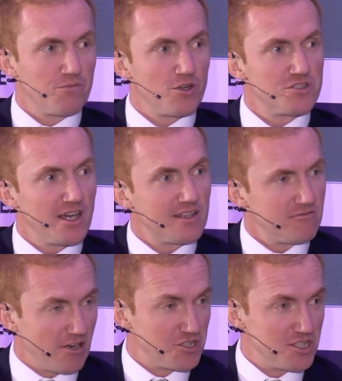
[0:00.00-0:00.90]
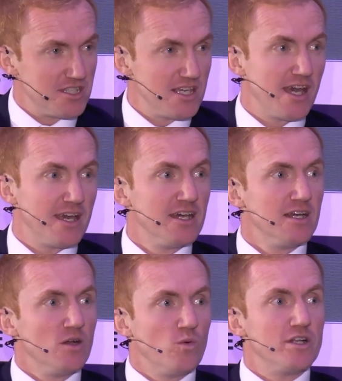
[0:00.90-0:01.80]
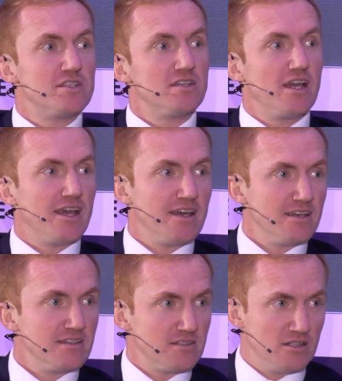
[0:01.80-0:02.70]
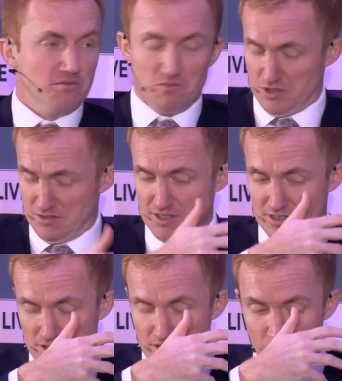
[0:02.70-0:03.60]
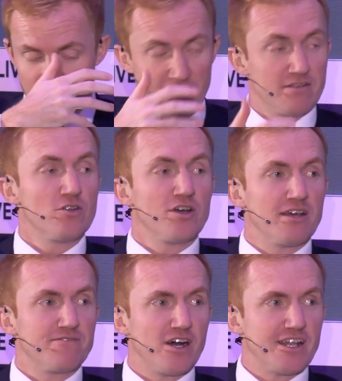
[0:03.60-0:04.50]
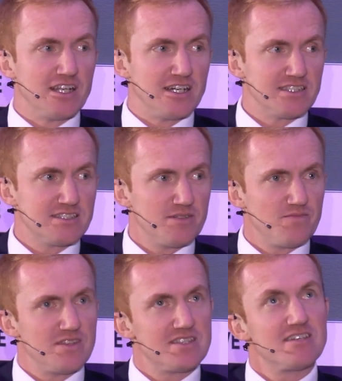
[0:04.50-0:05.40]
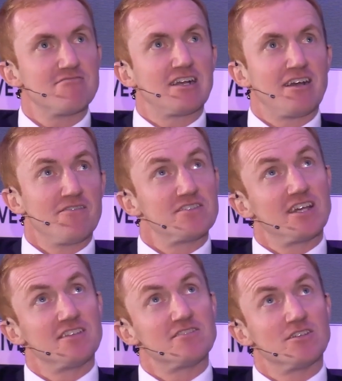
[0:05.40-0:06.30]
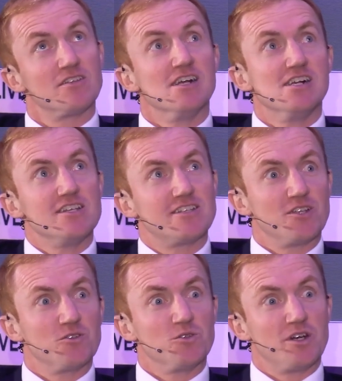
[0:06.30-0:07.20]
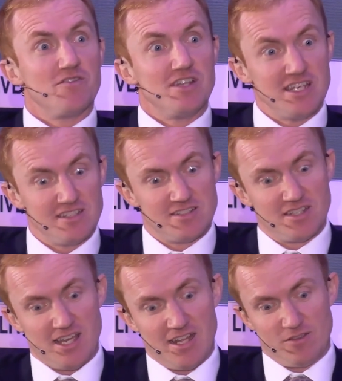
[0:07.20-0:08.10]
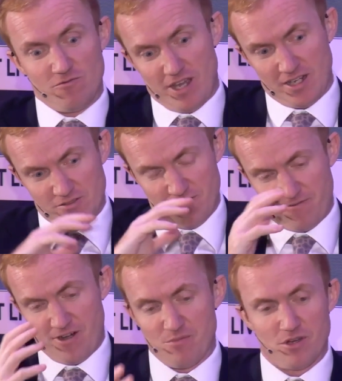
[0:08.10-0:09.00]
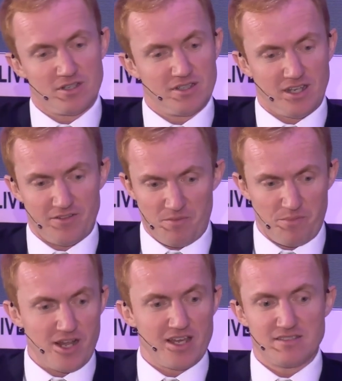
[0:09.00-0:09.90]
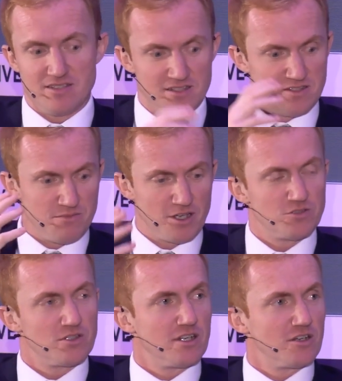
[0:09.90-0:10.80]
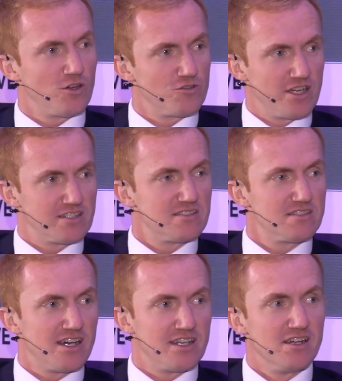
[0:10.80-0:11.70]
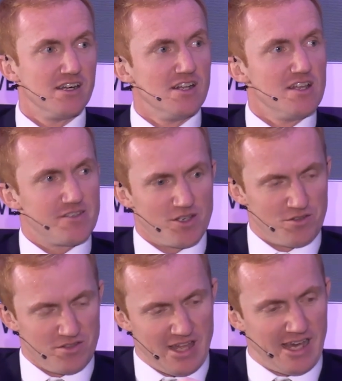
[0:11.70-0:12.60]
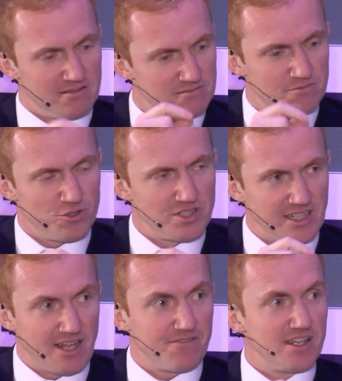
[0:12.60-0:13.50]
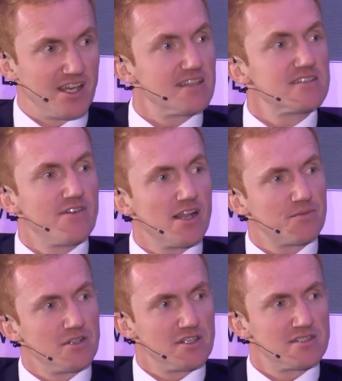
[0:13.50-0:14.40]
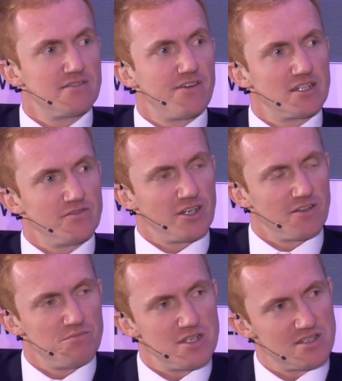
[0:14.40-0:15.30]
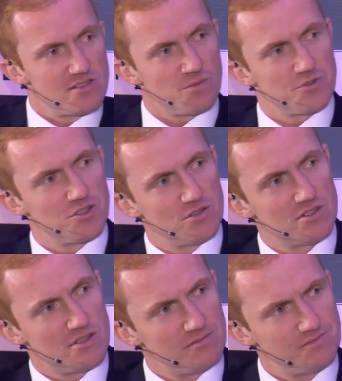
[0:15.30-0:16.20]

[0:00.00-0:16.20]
project, right, GTA, which is not yet finalized. Is there a kind of sense that Senegal needs to get the regulatory framework in place, needs to make sure the contracts are signed so that project definitely gets developed and doesn't effectively miss its opportunity?